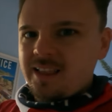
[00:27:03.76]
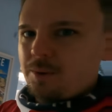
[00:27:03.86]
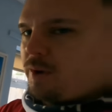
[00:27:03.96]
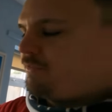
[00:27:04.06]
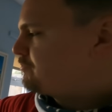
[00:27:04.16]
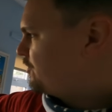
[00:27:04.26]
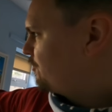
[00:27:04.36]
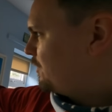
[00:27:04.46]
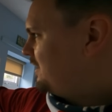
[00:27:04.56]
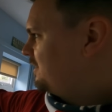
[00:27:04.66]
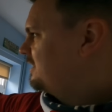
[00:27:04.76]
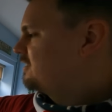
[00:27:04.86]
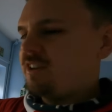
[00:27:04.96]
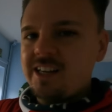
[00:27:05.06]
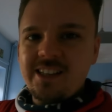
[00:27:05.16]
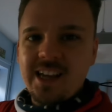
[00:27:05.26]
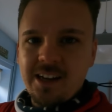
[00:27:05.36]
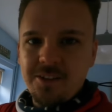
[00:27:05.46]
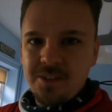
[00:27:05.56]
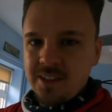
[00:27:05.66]
like weatherproof one, run it
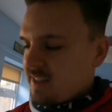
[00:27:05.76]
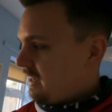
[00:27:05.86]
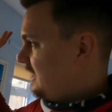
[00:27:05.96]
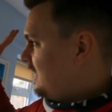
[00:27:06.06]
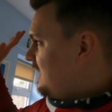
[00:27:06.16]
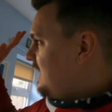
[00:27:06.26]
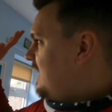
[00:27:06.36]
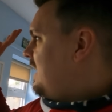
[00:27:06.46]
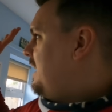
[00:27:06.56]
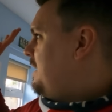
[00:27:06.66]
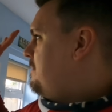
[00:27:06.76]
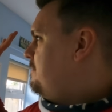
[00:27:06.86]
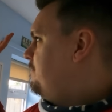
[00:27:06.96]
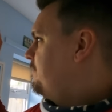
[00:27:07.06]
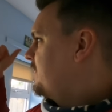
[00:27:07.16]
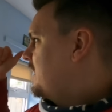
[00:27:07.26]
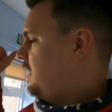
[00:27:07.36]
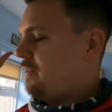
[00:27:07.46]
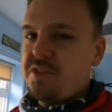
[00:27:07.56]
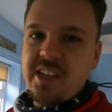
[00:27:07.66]
down. Um,
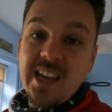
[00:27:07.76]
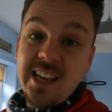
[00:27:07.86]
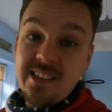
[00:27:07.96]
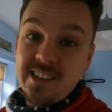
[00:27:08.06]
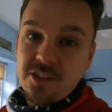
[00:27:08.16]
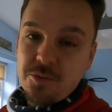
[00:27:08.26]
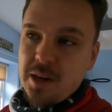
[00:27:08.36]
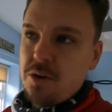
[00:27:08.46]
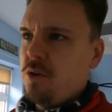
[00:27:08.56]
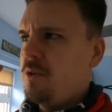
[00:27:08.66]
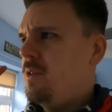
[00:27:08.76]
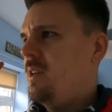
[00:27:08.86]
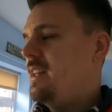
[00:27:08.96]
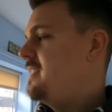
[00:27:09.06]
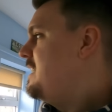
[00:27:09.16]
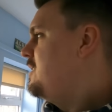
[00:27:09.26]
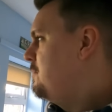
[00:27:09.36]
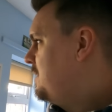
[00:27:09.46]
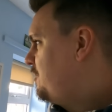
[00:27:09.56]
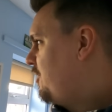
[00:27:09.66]
and obviously heating as well, or a
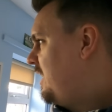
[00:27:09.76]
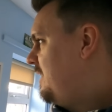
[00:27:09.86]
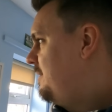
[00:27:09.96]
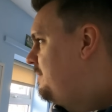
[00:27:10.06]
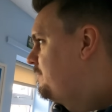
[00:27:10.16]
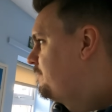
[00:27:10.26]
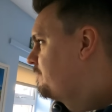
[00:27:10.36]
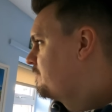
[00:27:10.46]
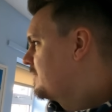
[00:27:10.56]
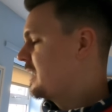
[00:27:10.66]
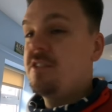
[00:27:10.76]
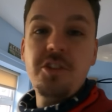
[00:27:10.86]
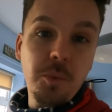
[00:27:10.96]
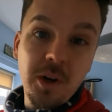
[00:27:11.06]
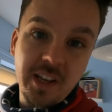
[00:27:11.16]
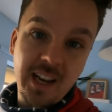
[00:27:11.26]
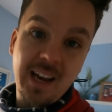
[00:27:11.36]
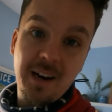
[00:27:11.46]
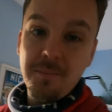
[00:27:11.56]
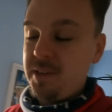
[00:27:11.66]
dehumidifier. Still working it
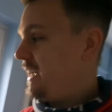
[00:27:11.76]
out, but